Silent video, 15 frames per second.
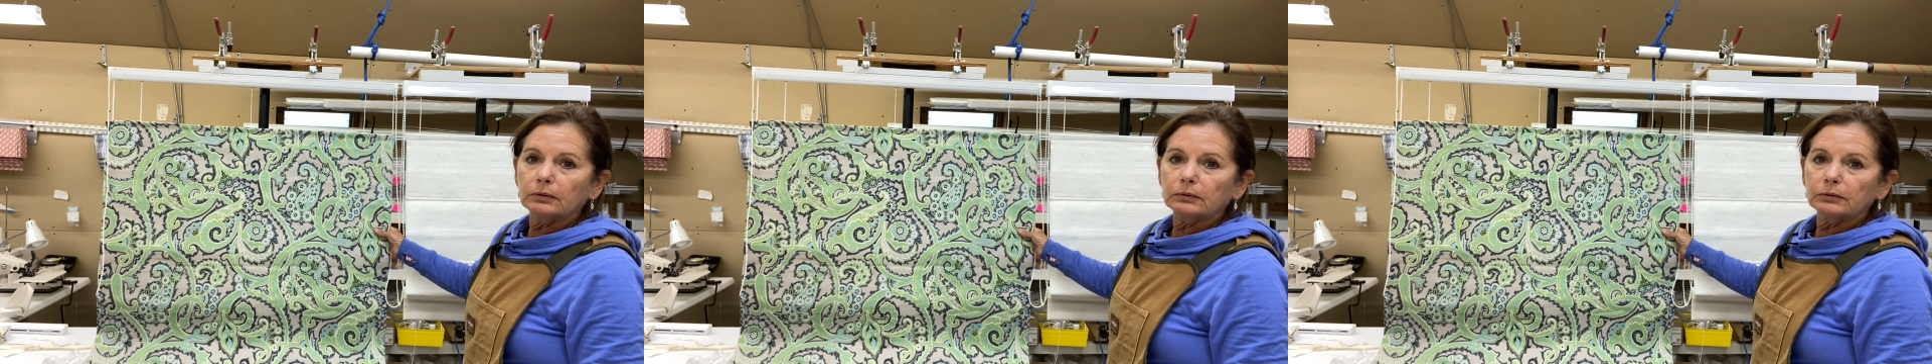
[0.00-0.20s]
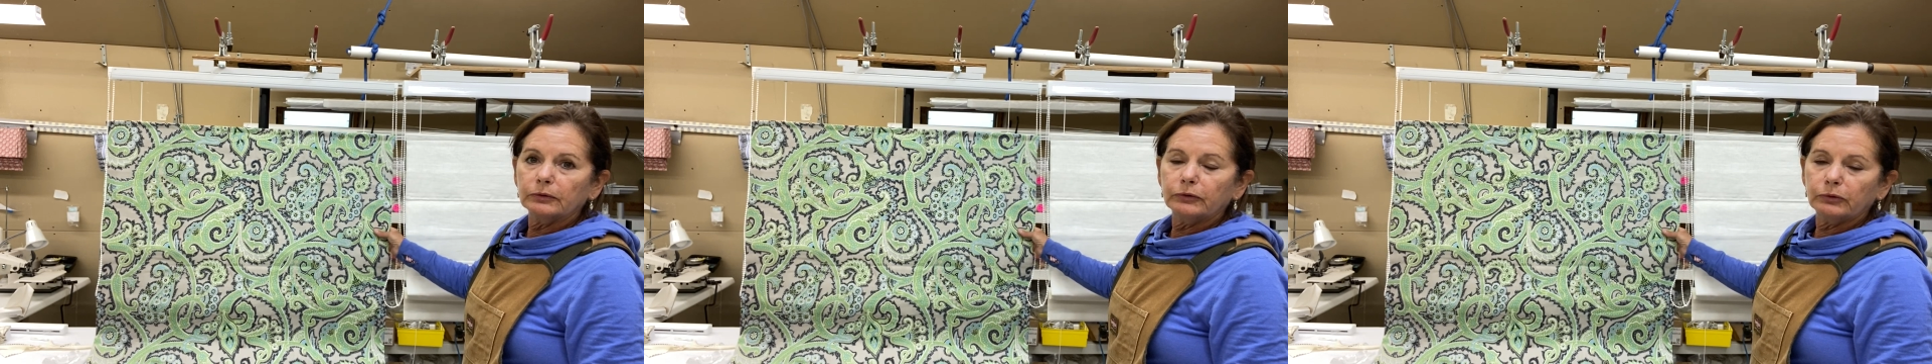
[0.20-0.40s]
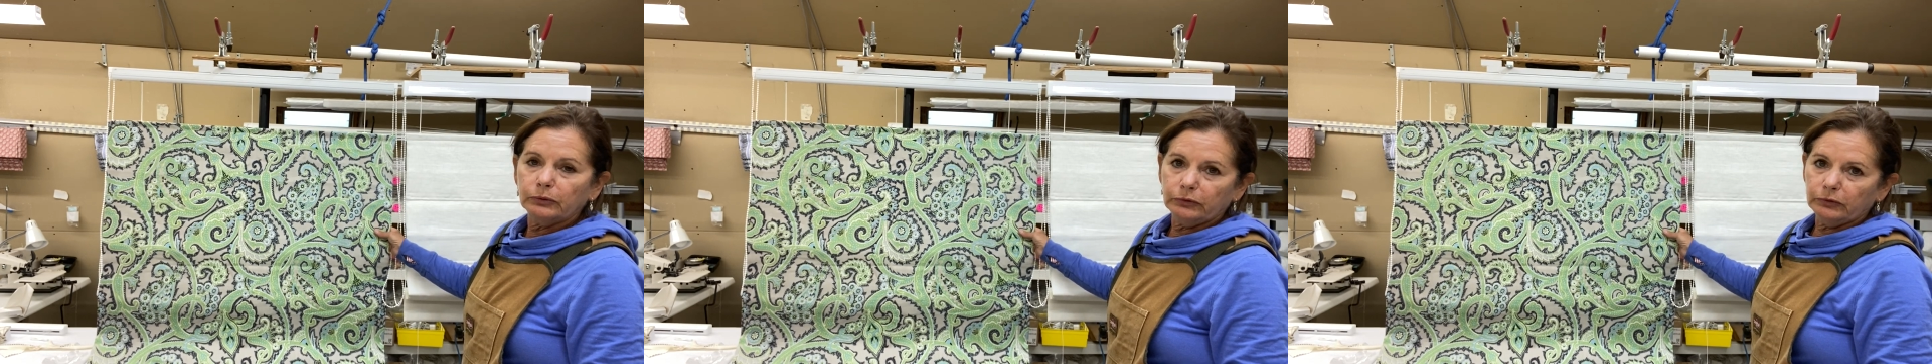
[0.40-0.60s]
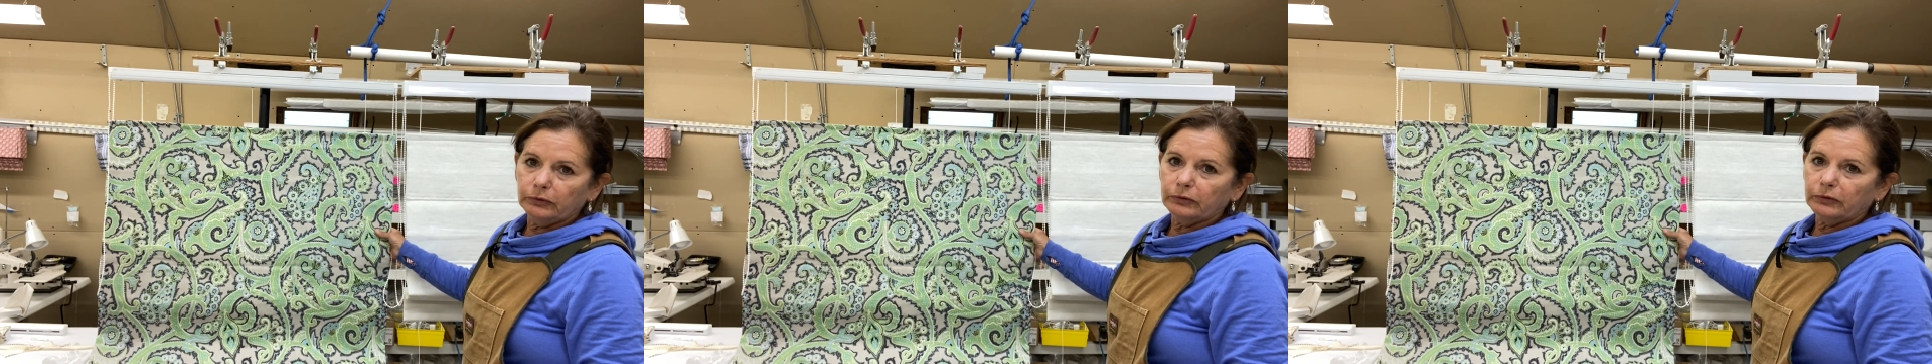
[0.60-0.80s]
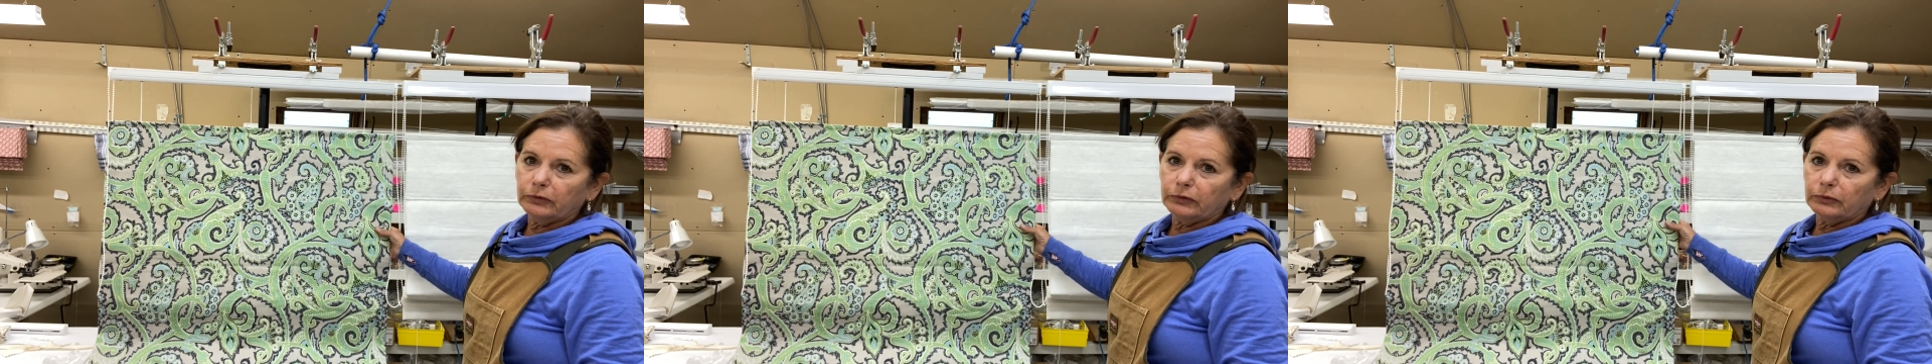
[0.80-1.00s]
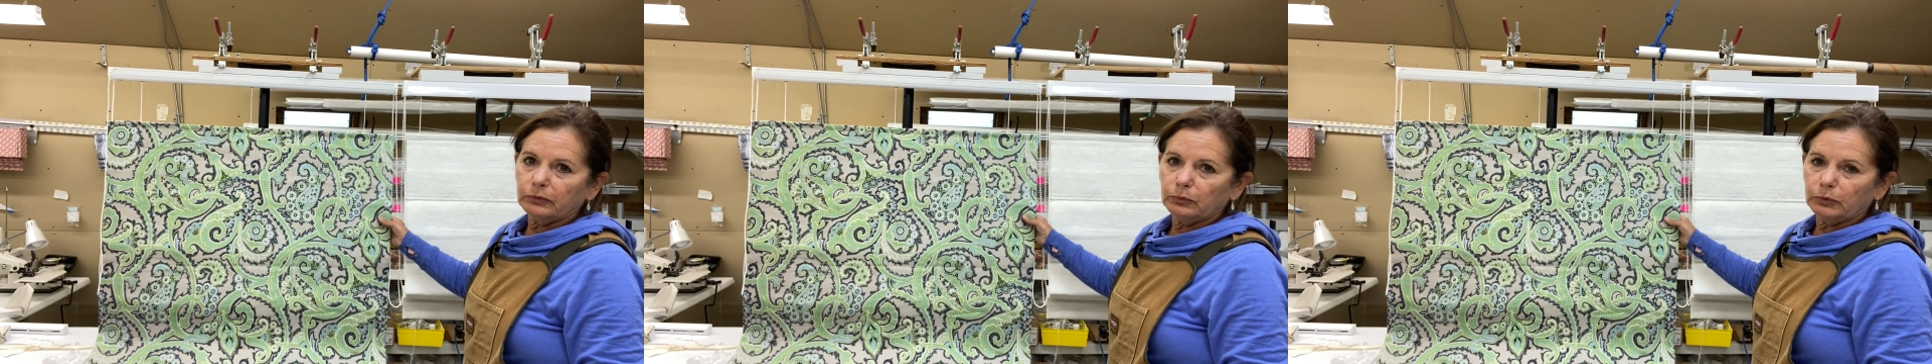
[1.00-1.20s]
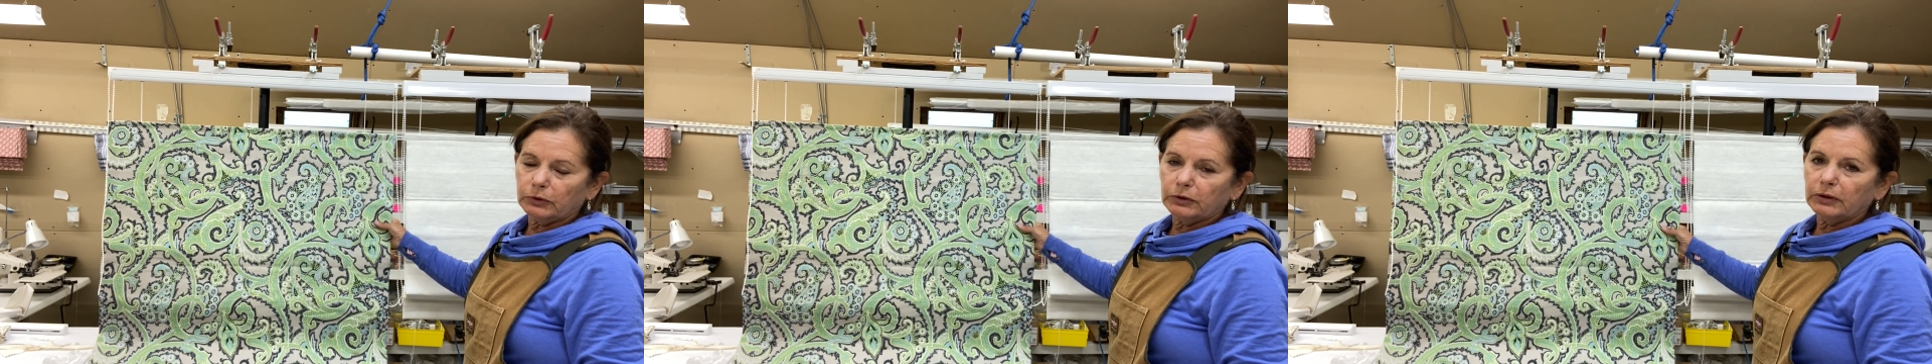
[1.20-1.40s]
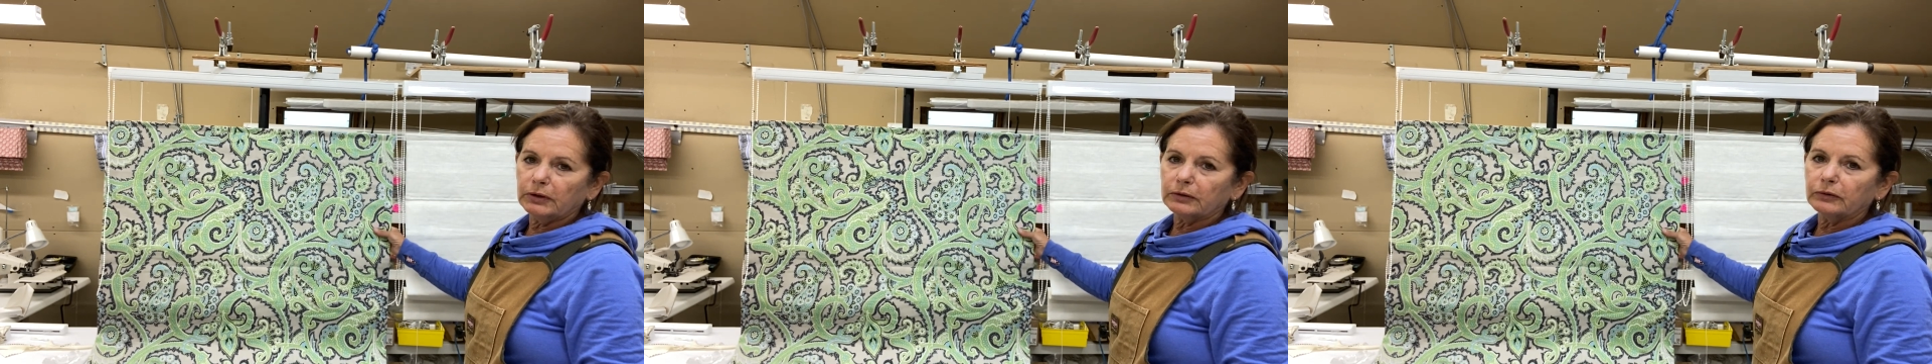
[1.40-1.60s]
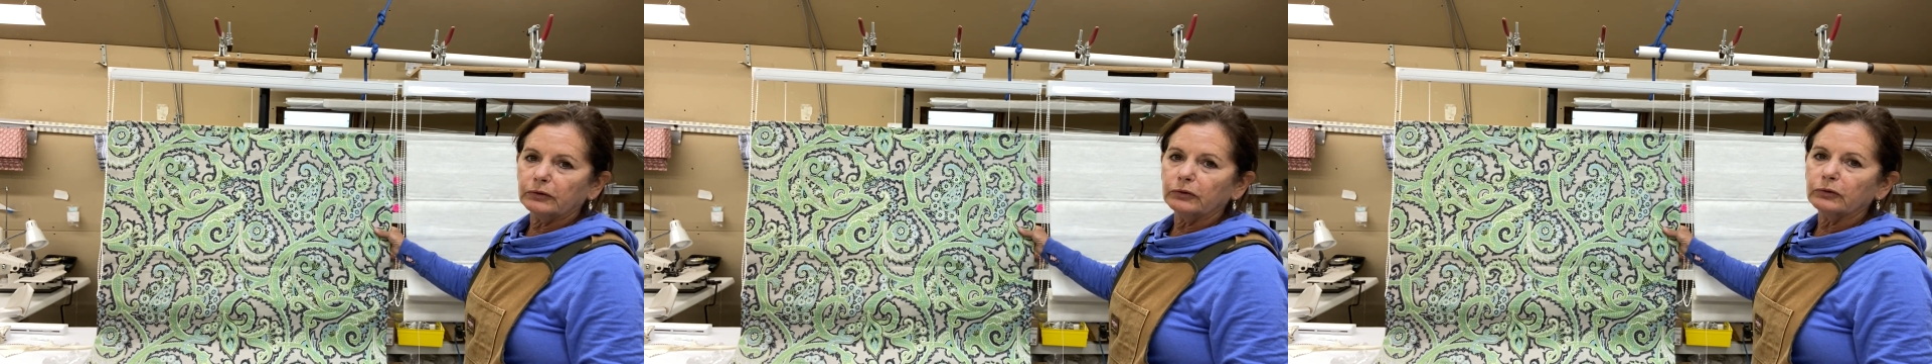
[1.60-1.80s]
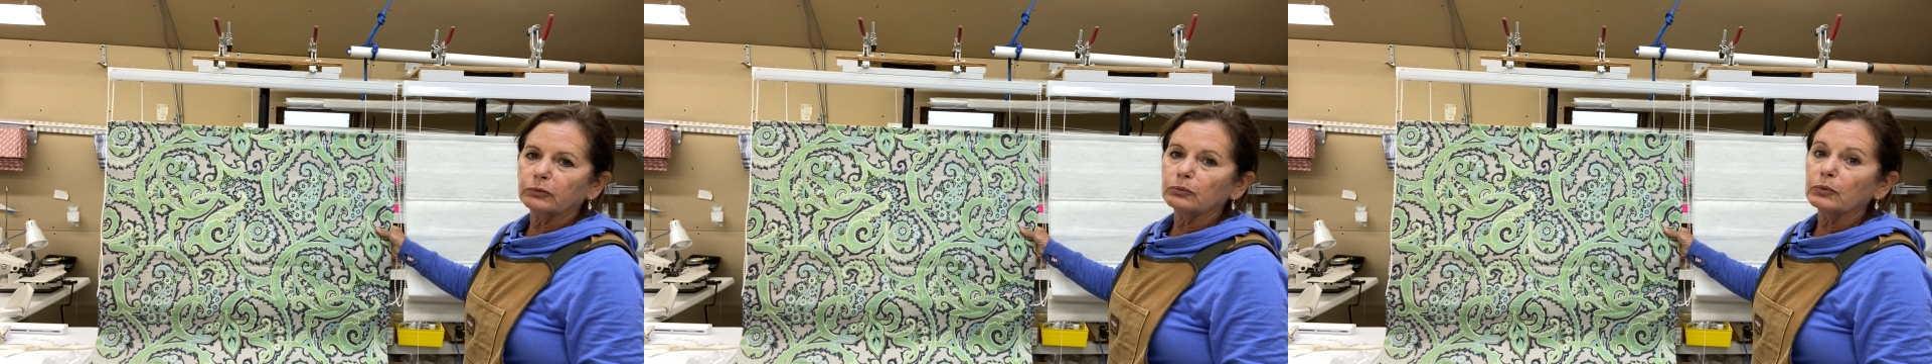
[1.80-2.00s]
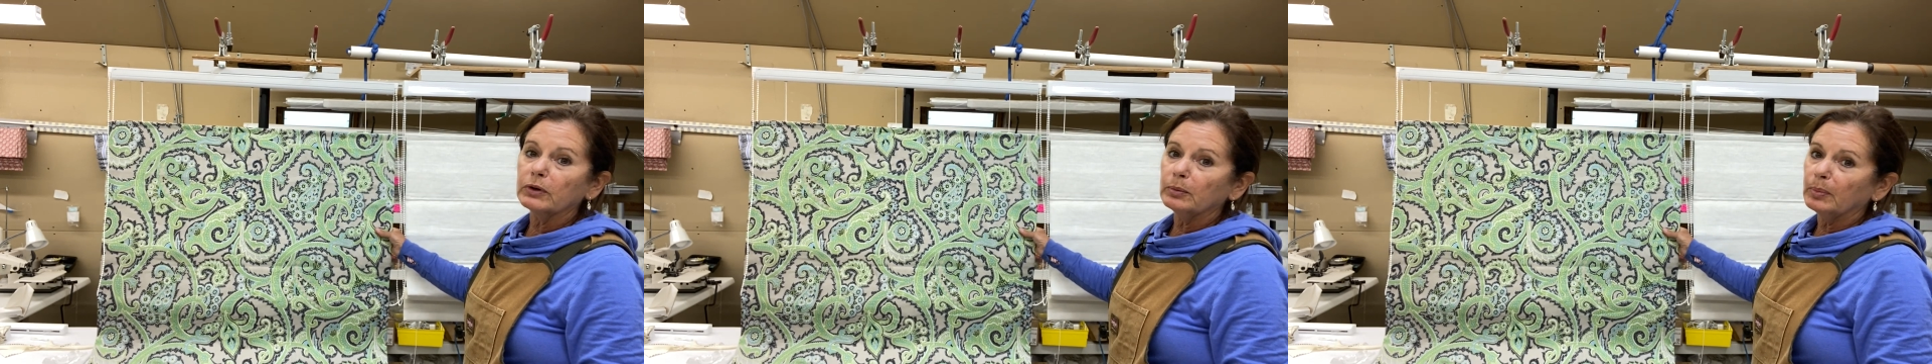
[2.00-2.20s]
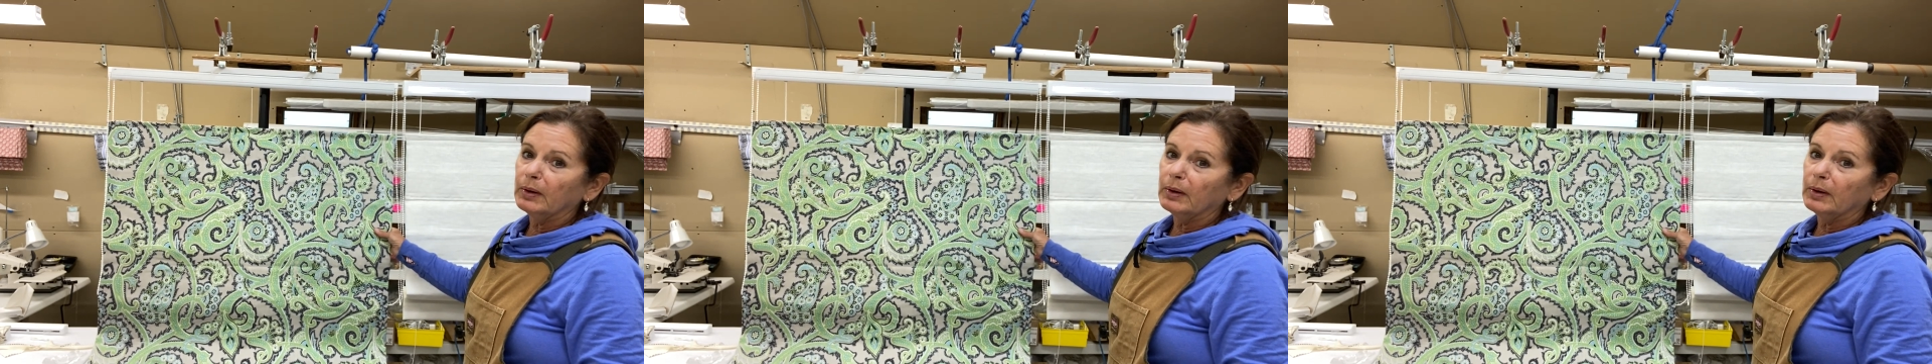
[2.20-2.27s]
Susan's Woodcox's rib